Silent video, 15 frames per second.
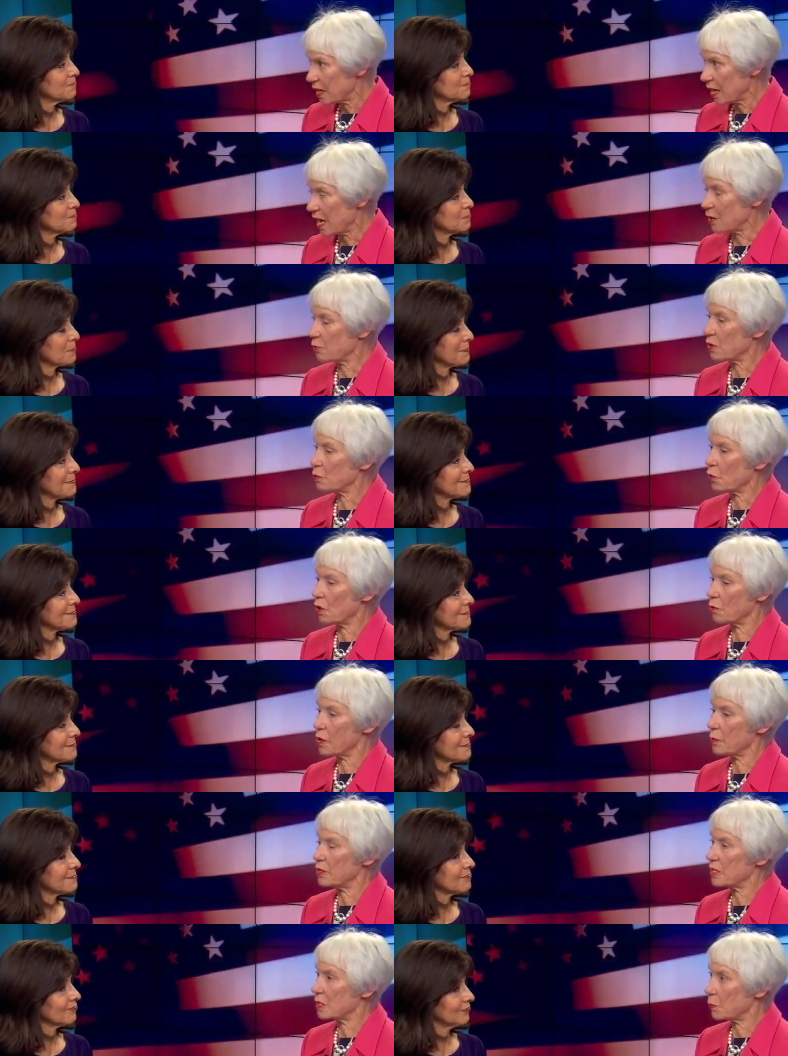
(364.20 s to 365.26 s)
Speaker 1: and when more
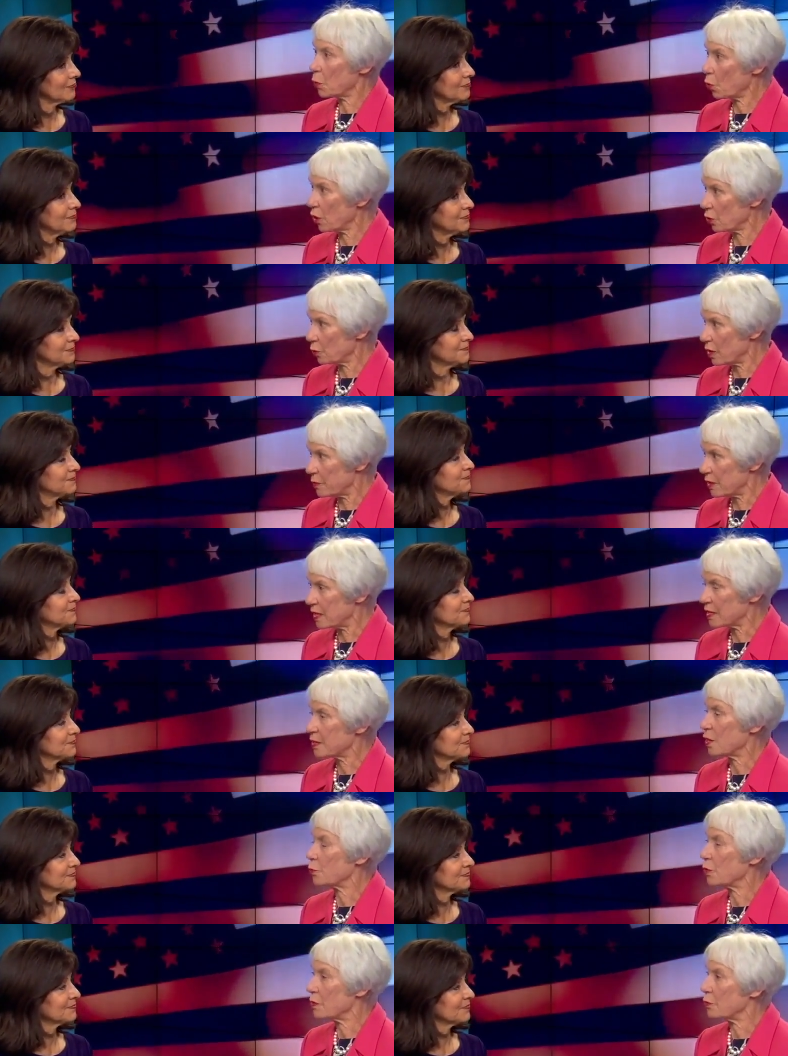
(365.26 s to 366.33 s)
women support women,
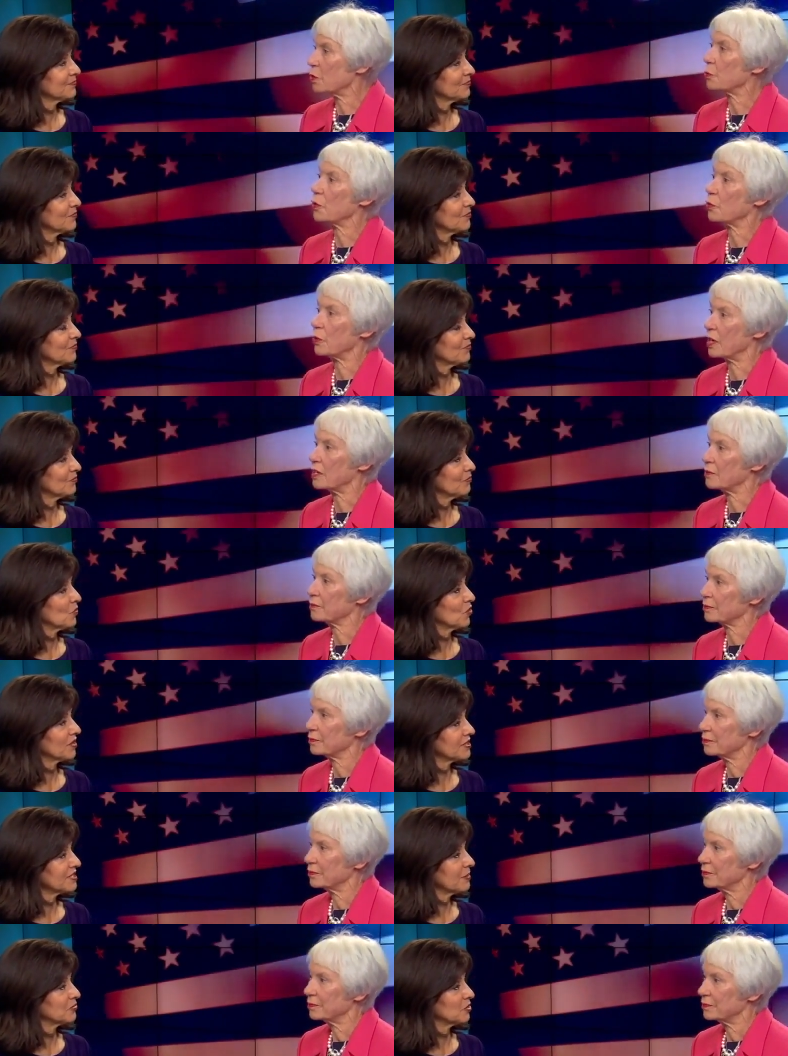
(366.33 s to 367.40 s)
then women will win. More
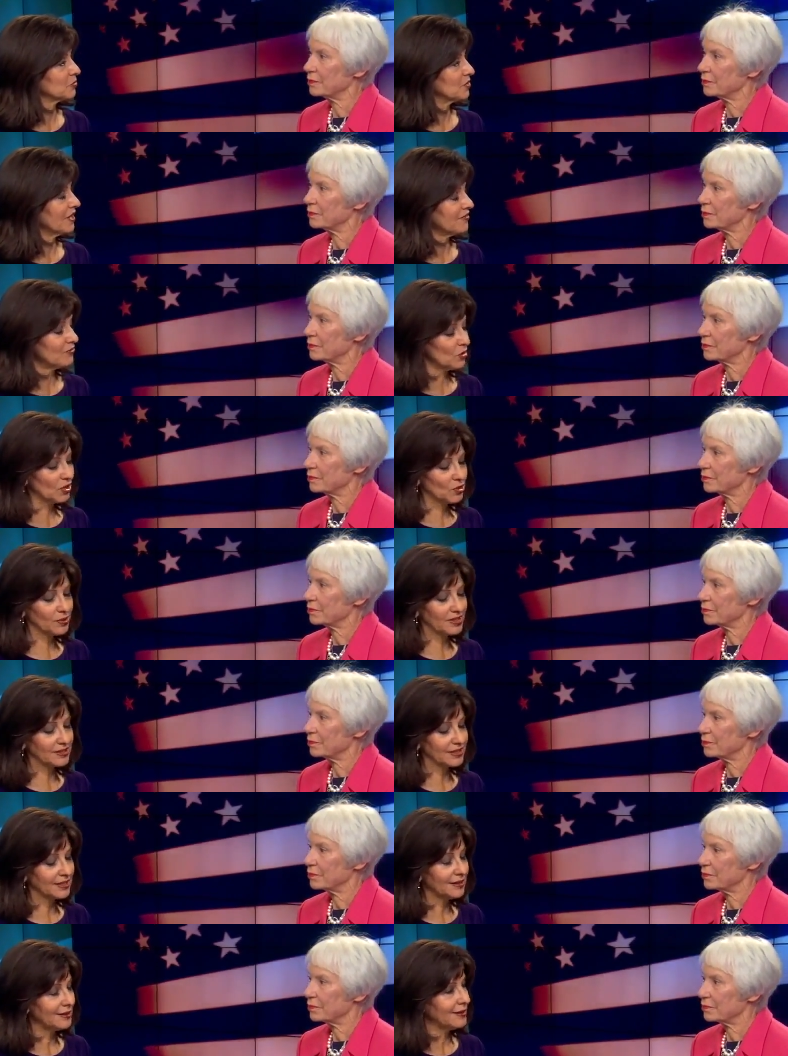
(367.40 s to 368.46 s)
acceptable. And very
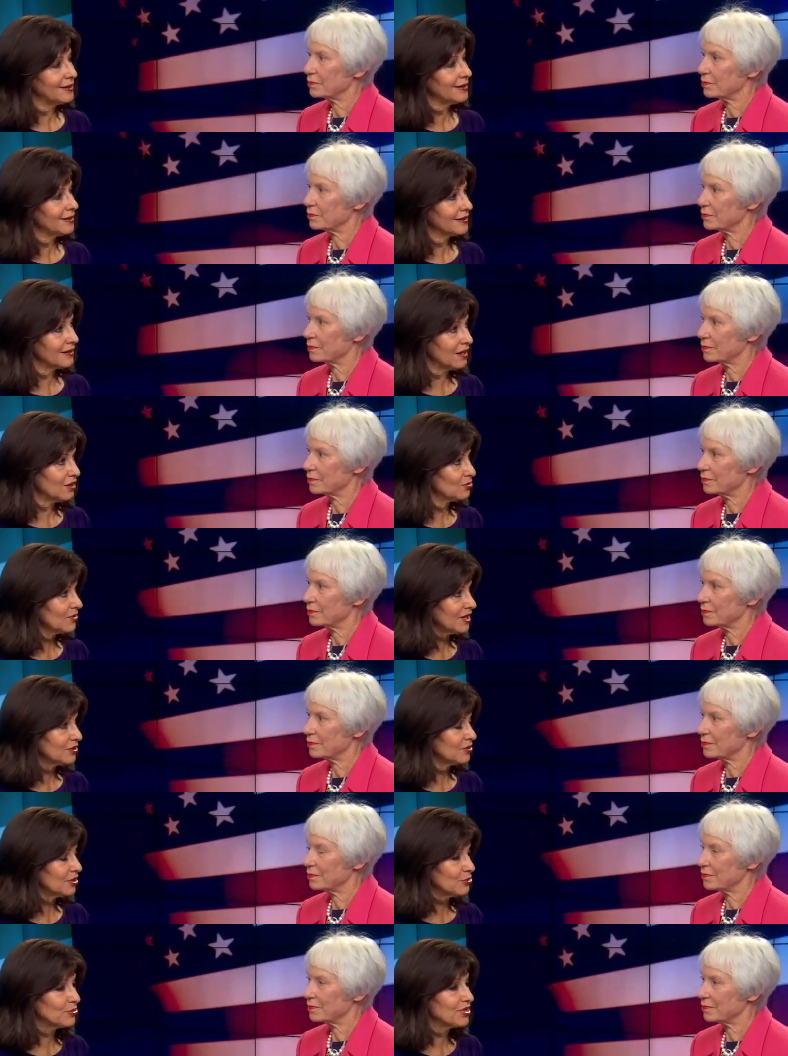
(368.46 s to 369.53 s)
quickly,
Speaker 2: Colorado,
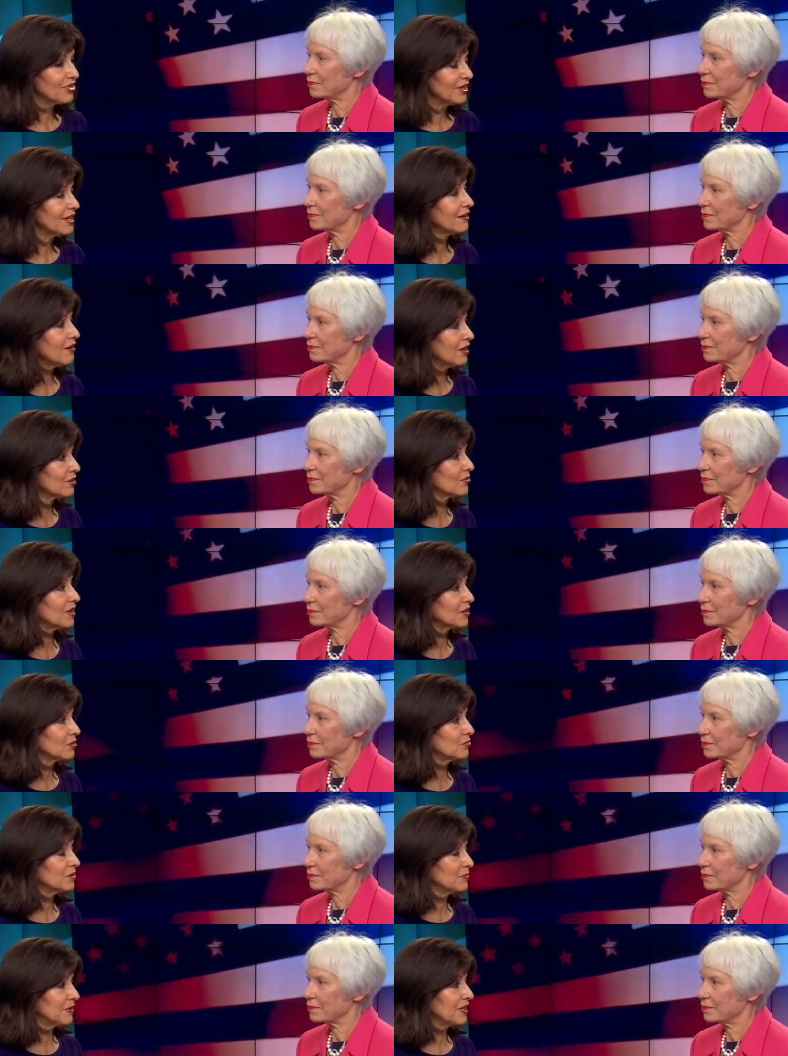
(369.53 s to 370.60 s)
you would think Colorado
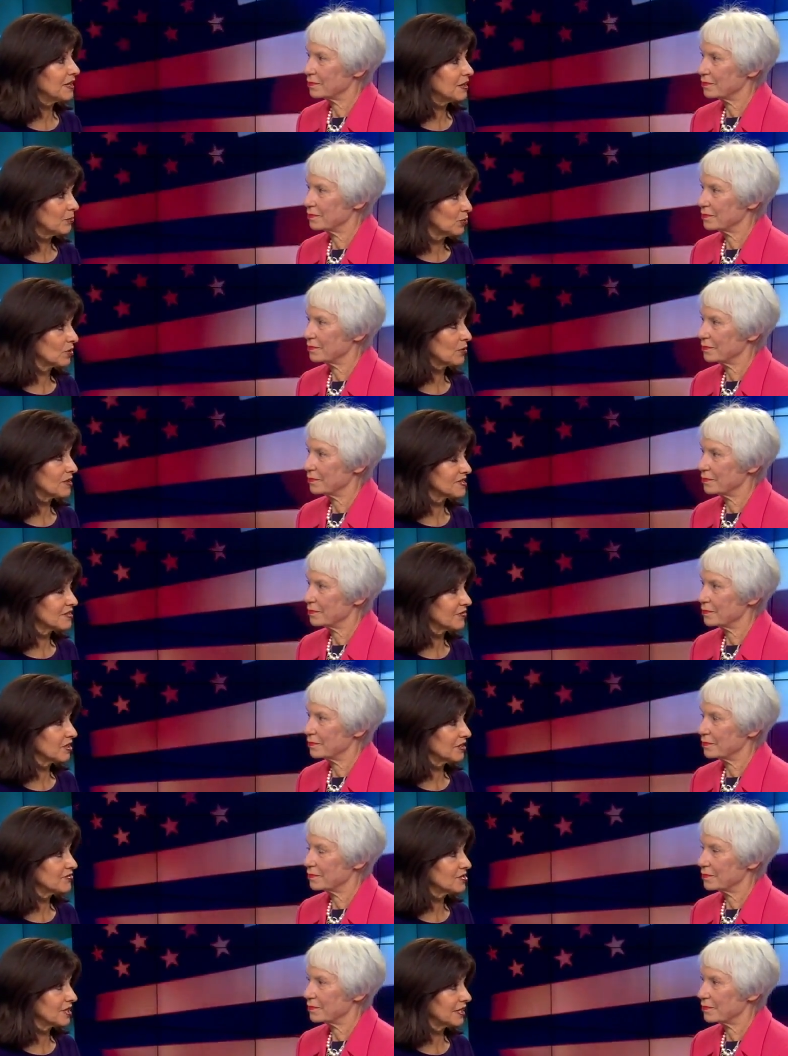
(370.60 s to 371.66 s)
would be a progressive
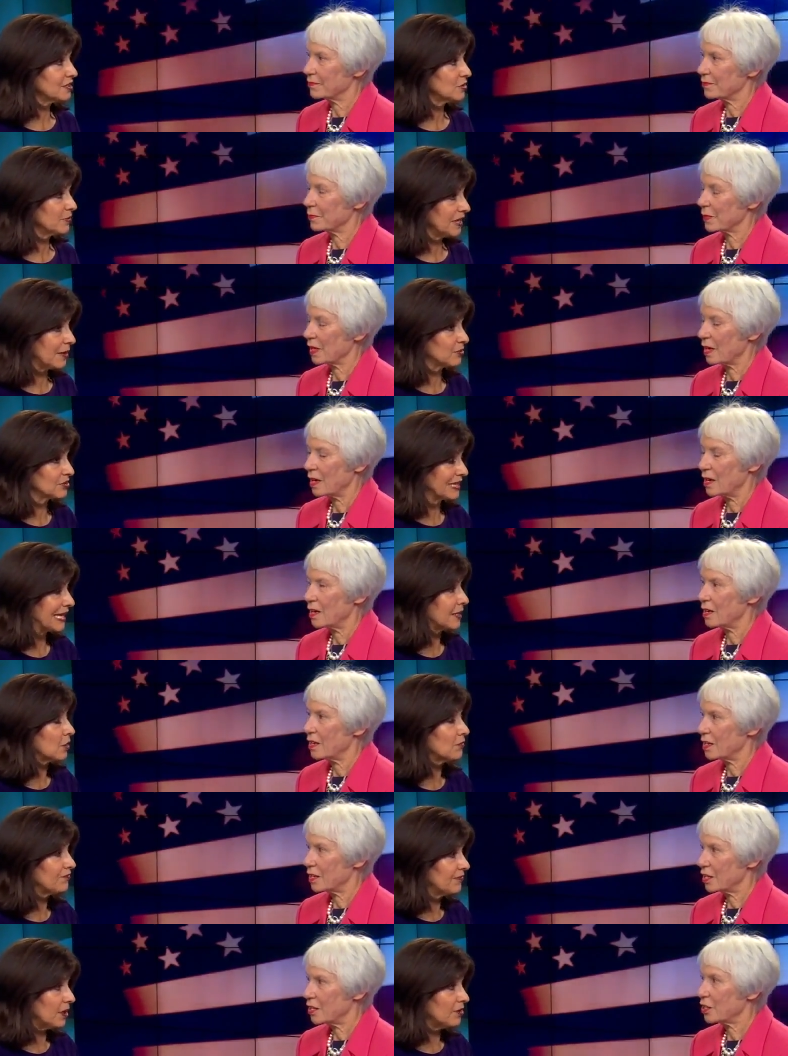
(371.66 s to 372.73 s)
enough state to be able to get
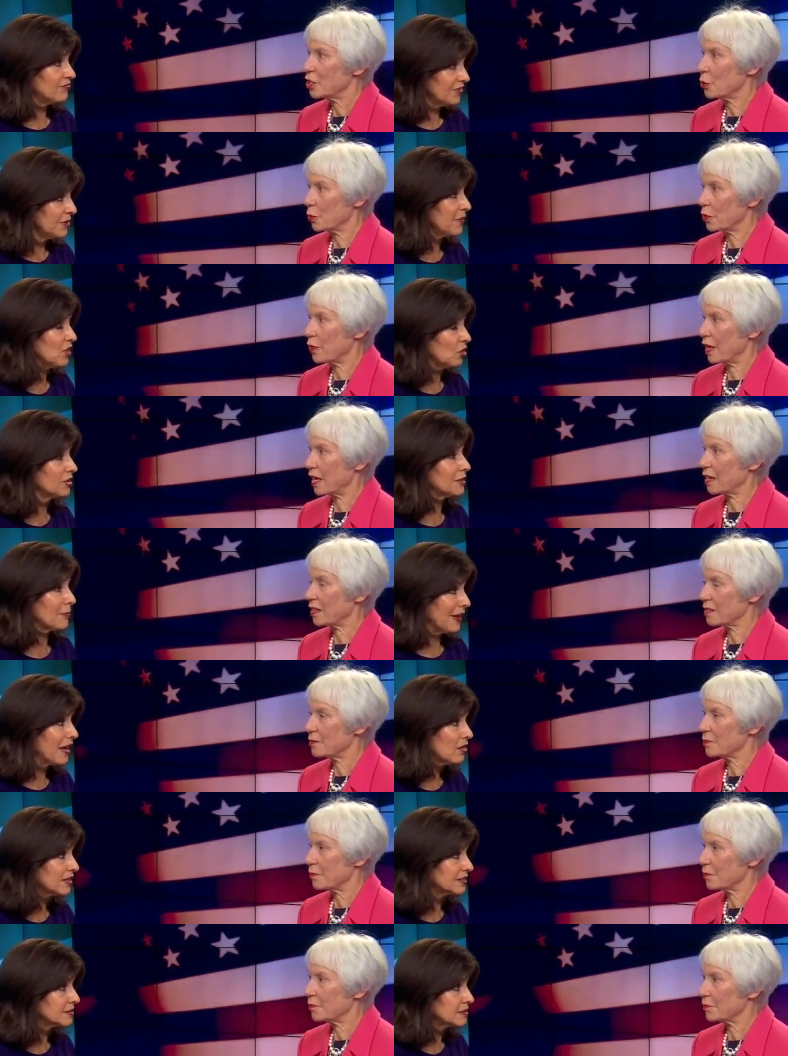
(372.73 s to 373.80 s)
a, a female on the
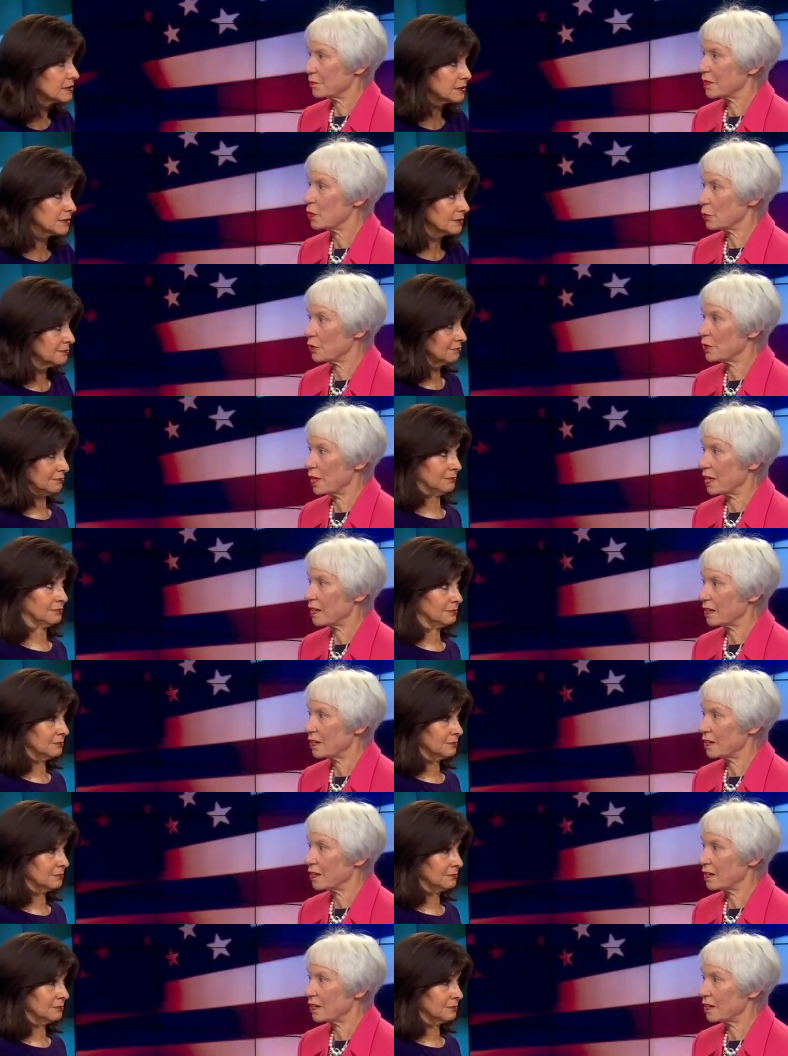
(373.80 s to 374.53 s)
ballot.
Speaker 1: You would think.